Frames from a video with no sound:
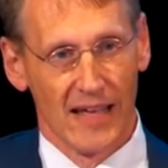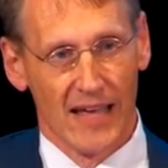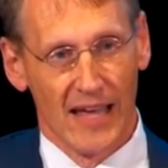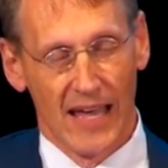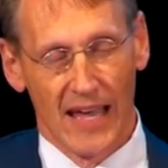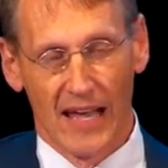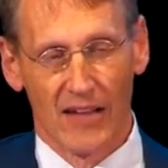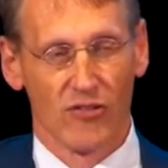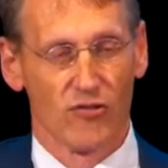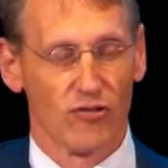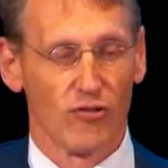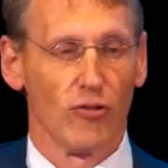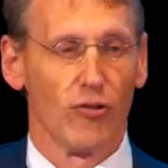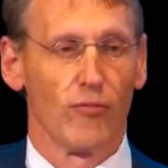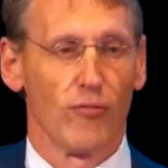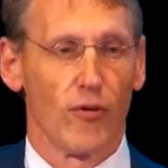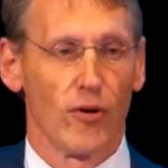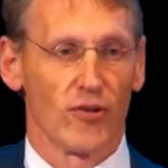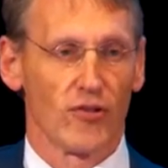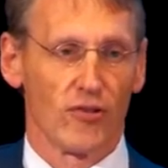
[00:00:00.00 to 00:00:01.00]
And Sue,
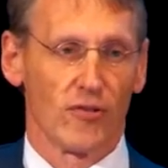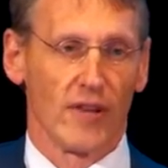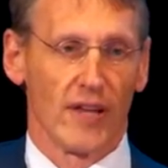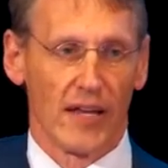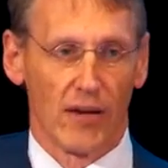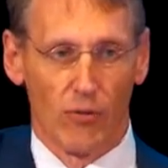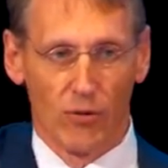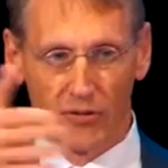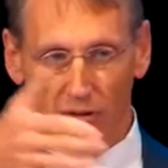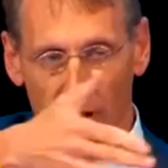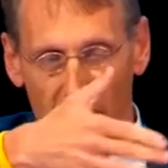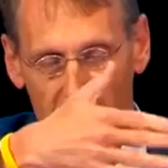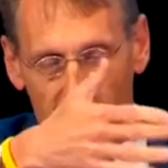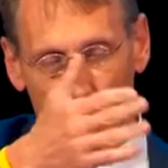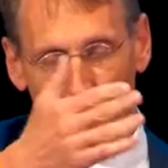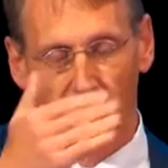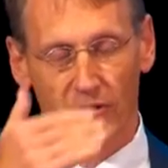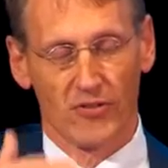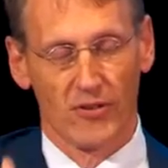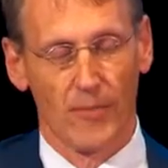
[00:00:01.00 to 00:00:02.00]
fortunately, will talk
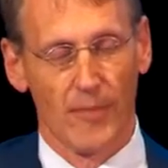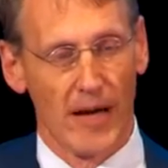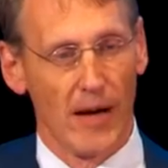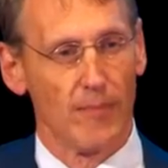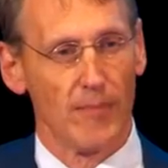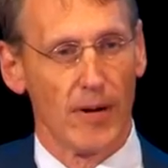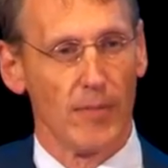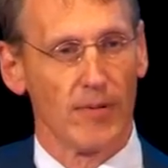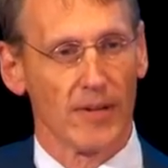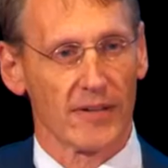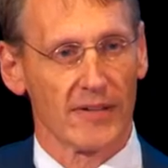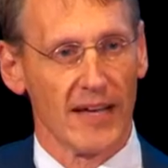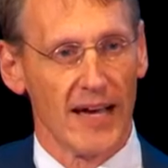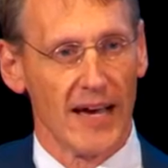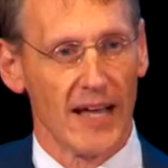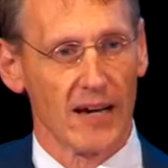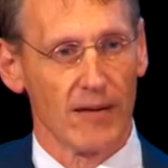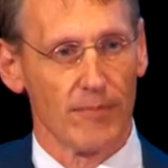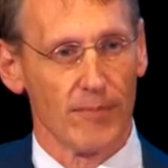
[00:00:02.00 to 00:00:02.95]
to us about public data.